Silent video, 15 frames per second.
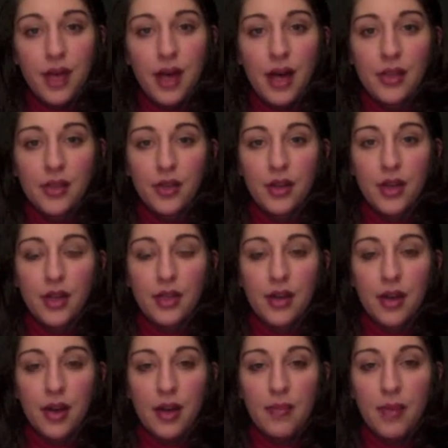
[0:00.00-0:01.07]
during that
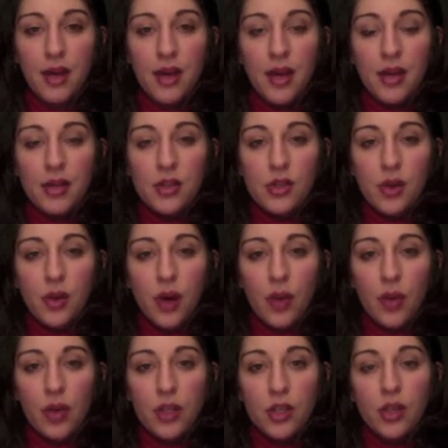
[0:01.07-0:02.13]
time. So I
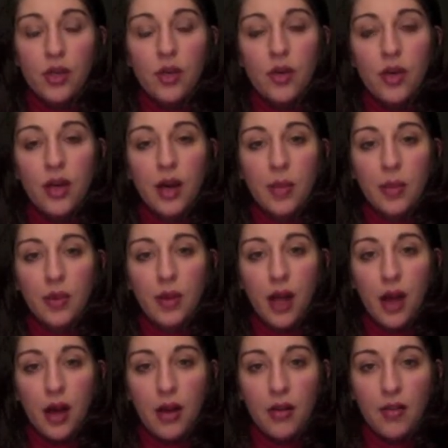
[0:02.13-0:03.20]
want to show you a couple
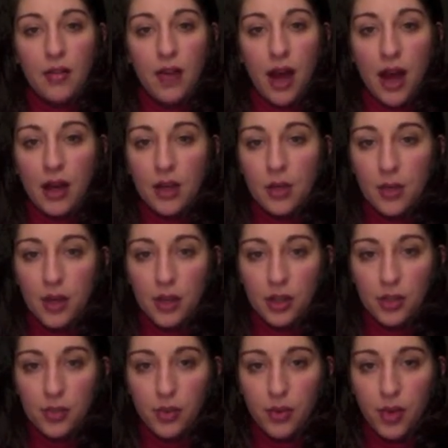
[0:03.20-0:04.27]
of
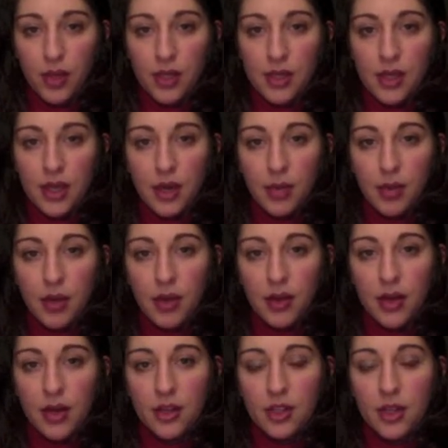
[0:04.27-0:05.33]
acupuncture points and a couple other
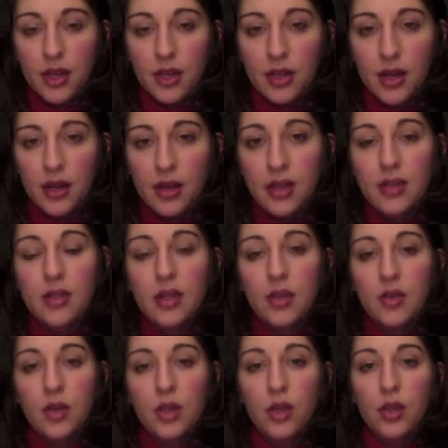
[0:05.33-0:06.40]
energetic techniques that you
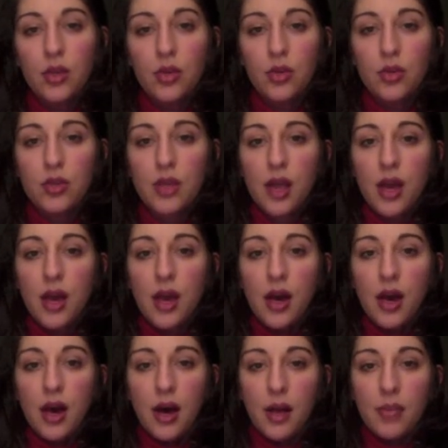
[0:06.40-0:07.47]
can use
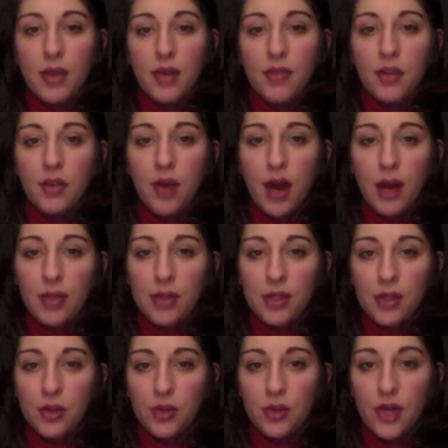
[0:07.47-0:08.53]
if you happen
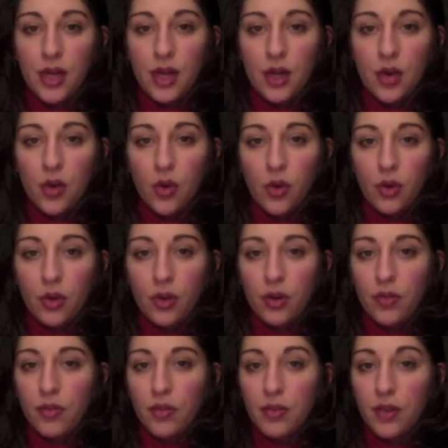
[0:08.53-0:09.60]
to get a cold or
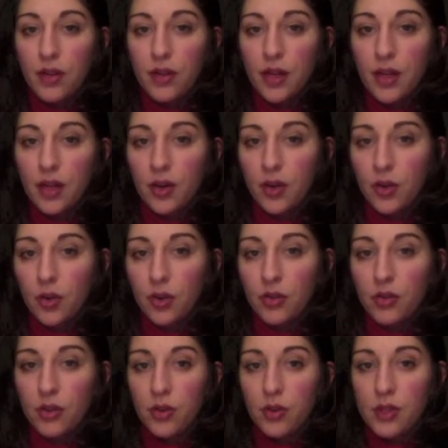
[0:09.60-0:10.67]
if you feel like a cold or
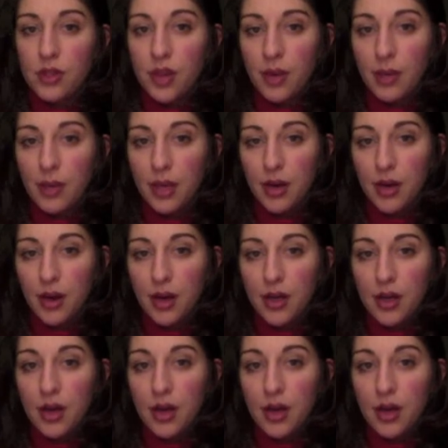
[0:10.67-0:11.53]
flu is coming on.